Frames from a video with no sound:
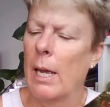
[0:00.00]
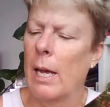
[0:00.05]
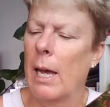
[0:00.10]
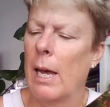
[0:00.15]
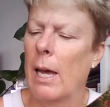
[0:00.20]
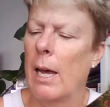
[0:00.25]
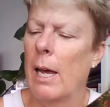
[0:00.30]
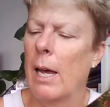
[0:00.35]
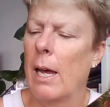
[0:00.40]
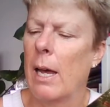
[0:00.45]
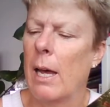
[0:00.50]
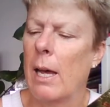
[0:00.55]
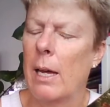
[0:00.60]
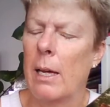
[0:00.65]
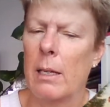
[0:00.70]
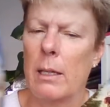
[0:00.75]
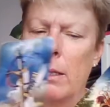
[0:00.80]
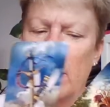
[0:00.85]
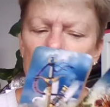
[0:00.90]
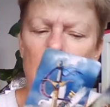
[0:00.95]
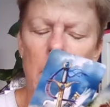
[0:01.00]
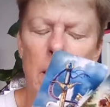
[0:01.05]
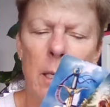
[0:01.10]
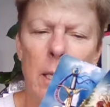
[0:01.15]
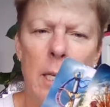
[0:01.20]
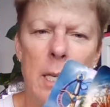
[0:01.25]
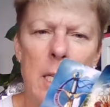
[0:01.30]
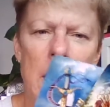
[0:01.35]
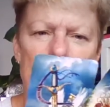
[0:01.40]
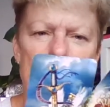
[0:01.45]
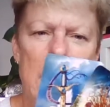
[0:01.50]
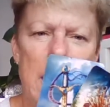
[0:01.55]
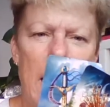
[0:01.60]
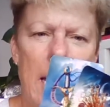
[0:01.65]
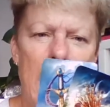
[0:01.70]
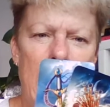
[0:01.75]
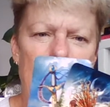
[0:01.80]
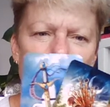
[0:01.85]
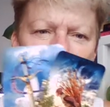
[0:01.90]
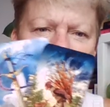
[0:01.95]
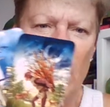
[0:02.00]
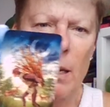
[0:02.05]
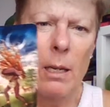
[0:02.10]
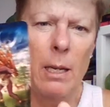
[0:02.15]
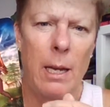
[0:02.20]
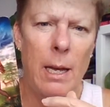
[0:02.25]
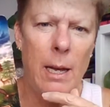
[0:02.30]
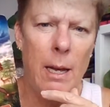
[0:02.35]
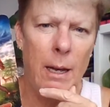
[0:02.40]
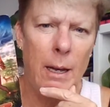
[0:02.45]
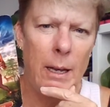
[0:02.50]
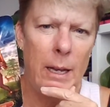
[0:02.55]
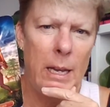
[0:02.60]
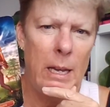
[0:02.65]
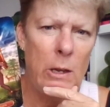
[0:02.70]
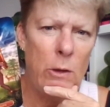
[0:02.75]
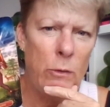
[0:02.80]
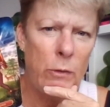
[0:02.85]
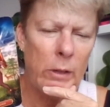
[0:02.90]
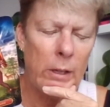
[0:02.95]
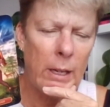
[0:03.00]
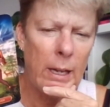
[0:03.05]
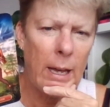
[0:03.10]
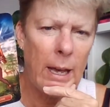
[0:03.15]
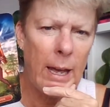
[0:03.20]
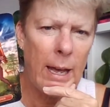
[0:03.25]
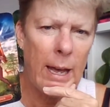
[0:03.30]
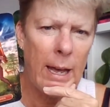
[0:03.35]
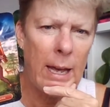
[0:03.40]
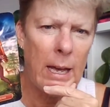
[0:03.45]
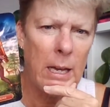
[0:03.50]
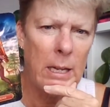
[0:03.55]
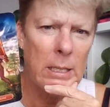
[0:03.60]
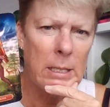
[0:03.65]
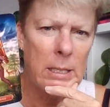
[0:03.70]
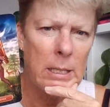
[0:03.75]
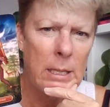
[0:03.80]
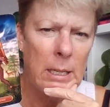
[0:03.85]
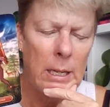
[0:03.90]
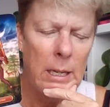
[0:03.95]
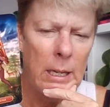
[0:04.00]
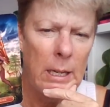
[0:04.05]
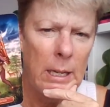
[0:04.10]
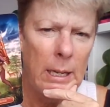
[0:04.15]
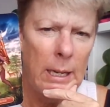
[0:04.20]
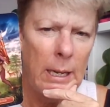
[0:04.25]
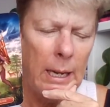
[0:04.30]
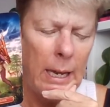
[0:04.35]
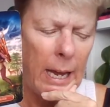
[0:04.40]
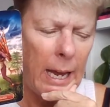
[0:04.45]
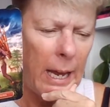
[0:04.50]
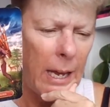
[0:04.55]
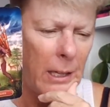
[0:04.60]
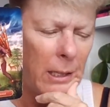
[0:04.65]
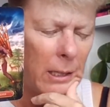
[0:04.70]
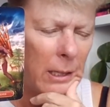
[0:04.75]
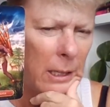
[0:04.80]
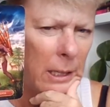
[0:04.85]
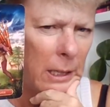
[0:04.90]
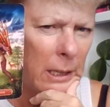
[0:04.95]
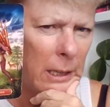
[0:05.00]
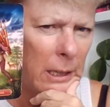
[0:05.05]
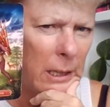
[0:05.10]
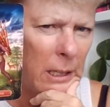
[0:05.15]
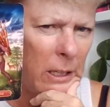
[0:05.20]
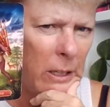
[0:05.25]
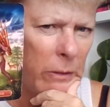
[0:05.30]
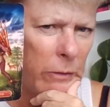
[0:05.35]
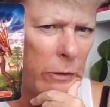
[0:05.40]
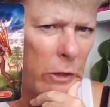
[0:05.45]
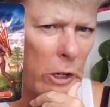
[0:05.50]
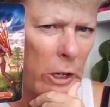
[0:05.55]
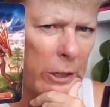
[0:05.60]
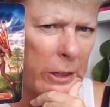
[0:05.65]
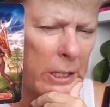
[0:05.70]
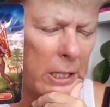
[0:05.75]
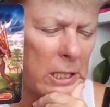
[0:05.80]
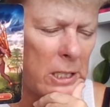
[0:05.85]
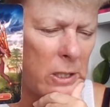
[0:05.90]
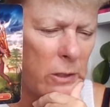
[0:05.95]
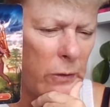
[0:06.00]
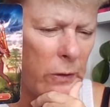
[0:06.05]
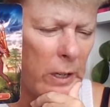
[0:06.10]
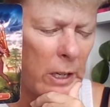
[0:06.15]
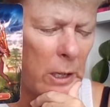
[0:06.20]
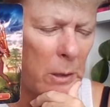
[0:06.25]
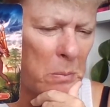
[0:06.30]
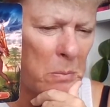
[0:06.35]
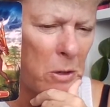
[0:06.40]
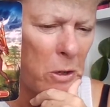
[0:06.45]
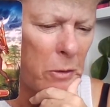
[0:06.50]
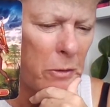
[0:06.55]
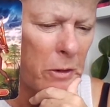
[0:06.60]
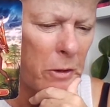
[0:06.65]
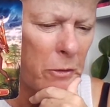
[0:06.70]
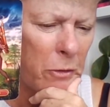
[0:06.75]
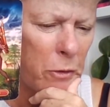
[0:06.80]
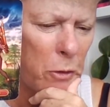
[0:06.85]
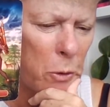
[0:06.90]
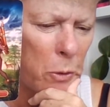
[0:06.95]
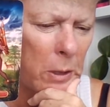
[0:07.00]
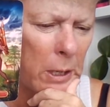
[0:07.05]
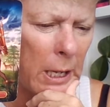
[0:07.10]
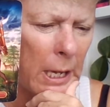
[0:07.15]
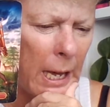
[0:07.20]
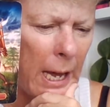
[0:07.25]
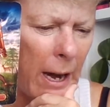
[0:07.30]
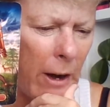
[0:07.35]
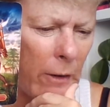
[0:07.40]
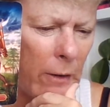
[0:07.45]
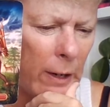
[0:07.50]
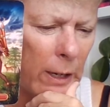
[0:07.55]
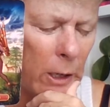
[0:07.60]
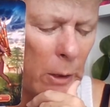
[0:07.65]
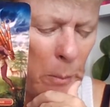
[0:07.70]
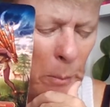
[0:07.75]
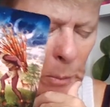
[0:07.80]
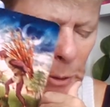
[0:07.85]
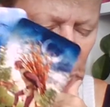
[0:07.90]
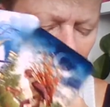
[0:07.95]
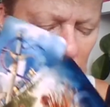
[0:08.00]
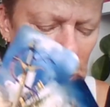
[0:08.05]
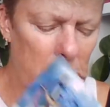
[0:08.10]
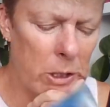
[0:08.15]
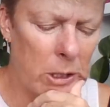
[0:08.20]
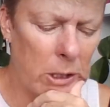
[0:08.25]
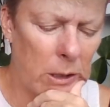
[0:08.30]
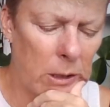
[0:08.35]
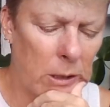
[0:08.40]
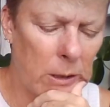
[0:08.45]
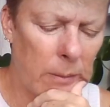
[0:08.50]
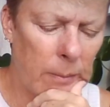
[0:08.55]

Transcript: uh, it's a uh, even card. And you've got this figure moving forward, carrying a burden.